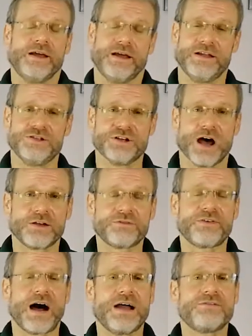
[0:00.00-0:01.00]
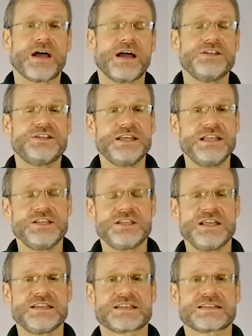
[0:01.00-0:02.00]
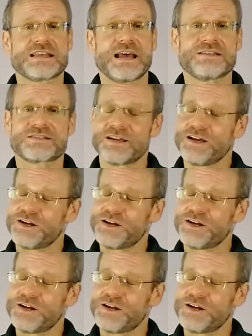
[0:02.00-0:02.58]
In John 5:19, Jesus says,